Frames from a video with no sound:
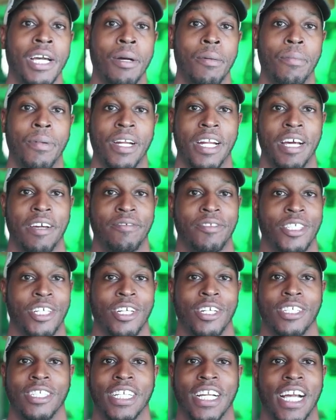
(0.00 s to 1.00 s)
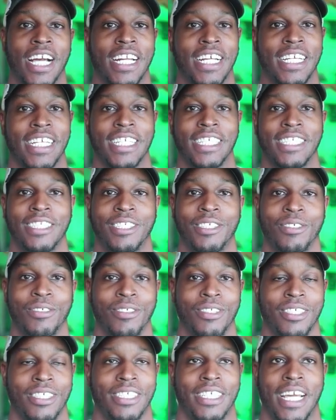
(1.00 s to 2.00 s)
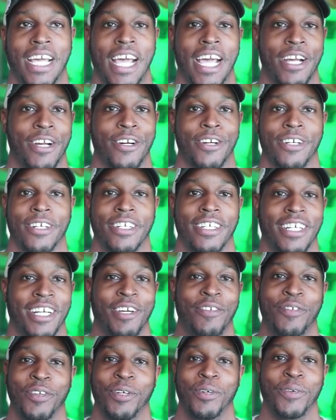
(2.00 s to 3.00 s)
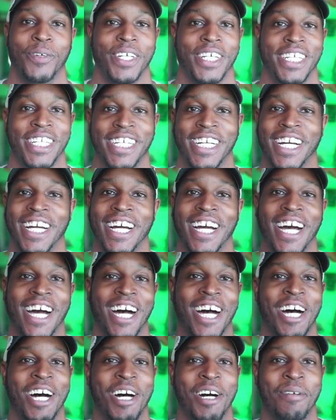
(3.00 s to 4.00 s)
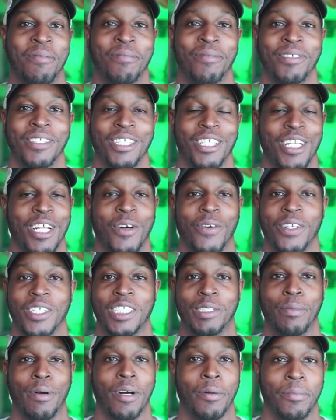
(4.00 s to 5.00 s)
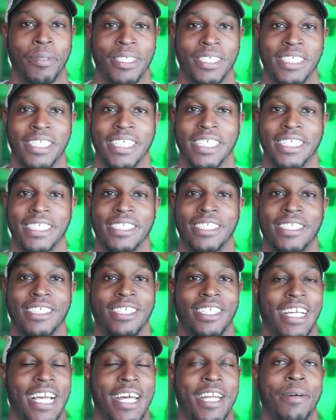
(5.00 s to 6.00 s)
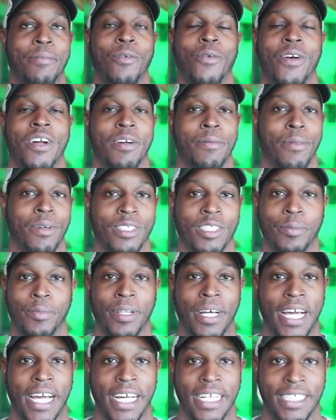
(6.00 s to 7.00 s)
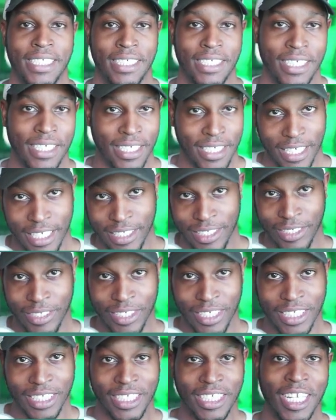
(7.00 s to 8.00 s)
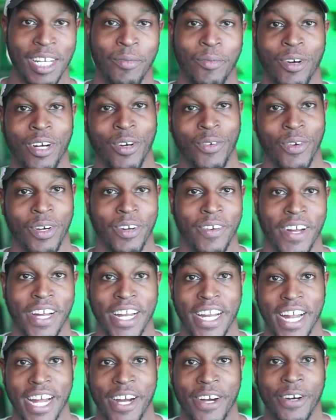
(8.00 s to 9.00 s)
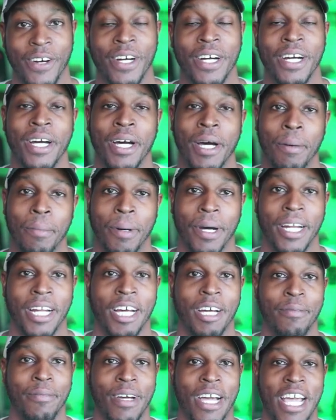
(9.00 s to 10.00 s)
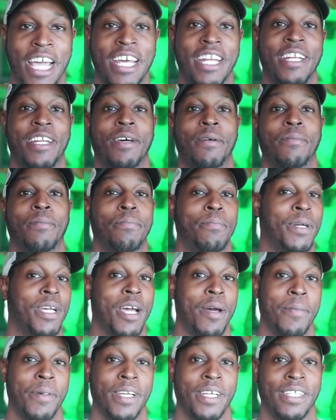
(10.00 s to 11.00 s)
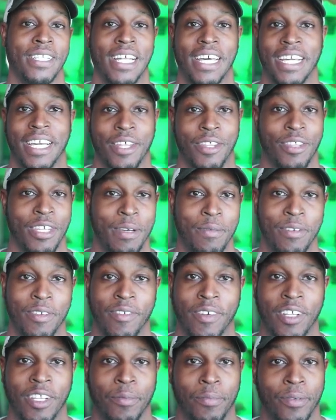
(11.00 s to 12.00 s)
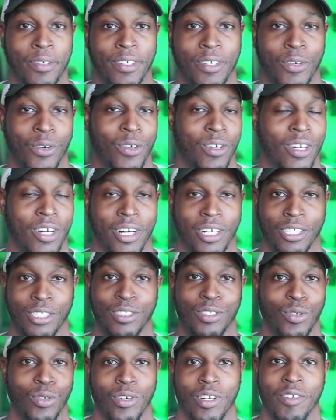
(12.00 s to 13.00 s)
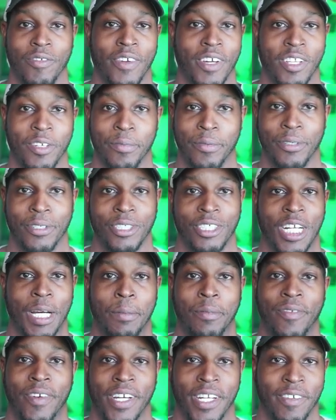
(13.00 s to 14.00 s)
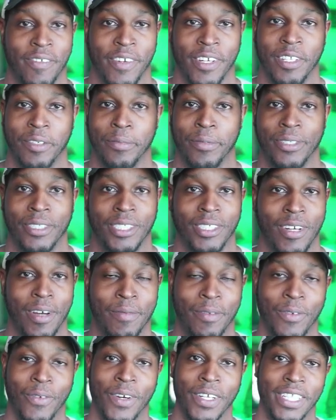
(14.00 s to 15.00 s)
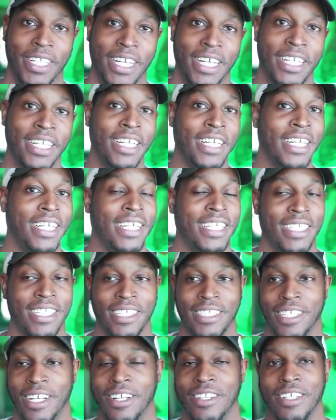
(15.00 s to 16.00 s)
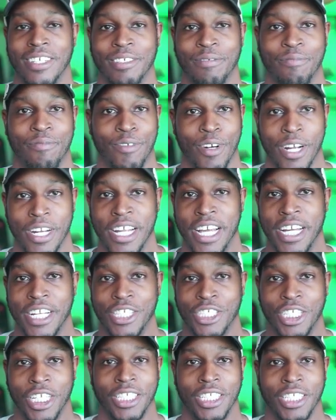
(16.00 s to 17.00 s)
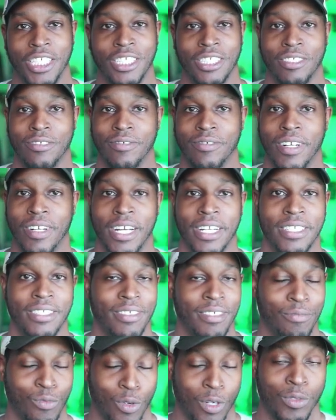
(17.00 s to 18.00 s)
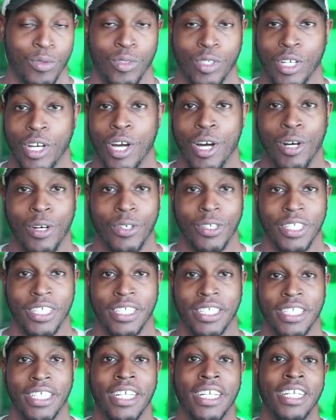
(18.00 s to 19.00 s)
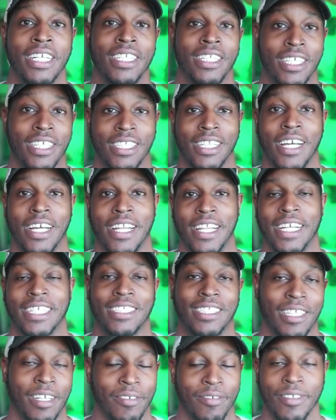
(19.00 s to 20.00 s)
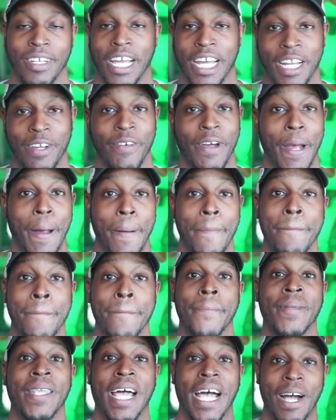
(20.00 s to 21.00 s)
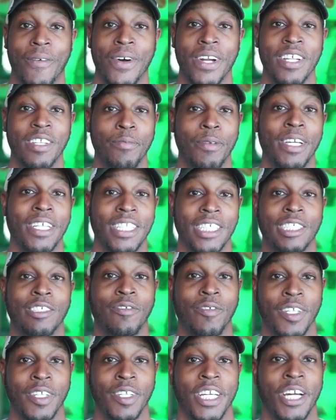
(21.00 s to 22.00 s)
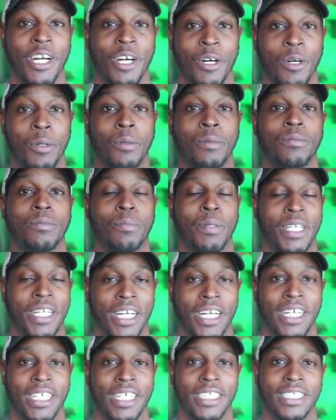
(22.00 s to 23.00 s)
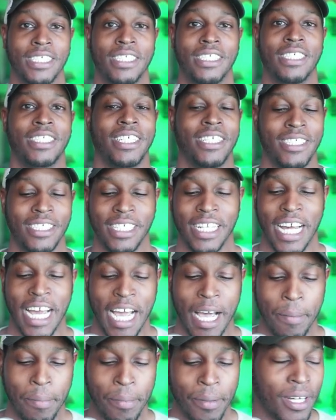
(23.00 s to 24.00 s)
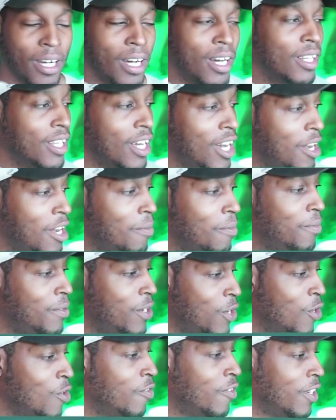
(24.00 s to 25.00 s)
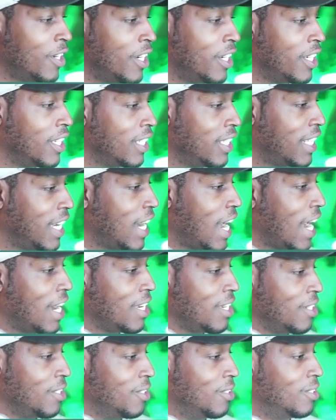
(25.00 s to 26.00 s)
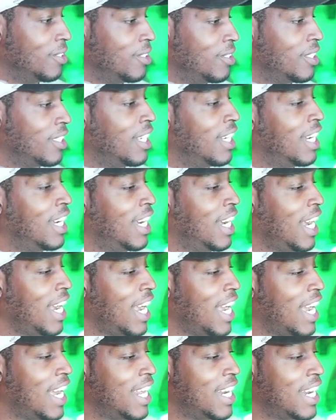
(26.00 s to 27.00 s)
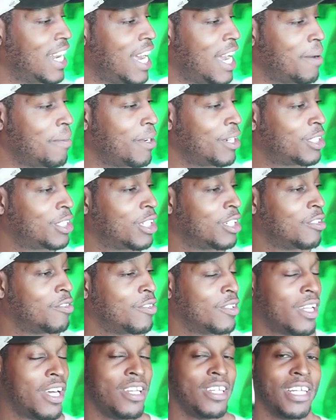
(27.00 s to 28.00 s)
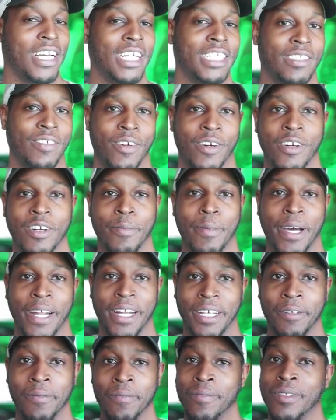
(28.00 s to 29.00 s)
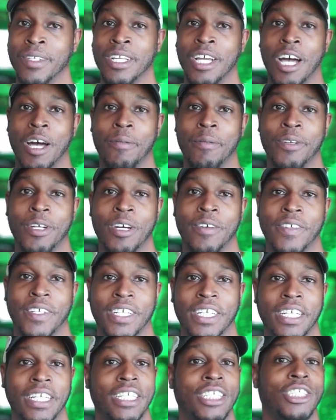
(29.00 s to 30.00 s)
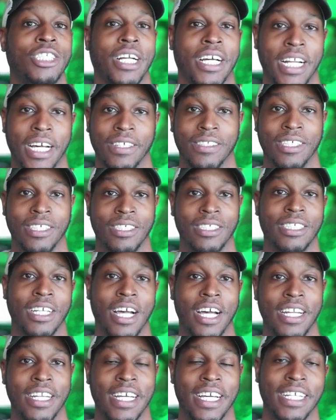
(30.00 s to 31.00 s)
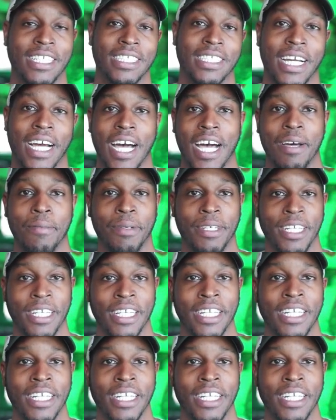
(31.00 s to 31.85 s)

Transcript: But I've turned kind of into this hacker, if you would. In a small business, you end up wearing multiple hats. As you can see, I'm wearing one right now. But I ended up becoming like a theme developer or our store developer, Shopify developer. So I'm the one that does all the front end changes, right? Works with the code and does a lot of that stuff. Anyway, I wanted to make this video because there's an app called UpNova that I use, and I'm not sure if a lot of you guys have heard about it. UpNova, shout out to Sun and Tommy.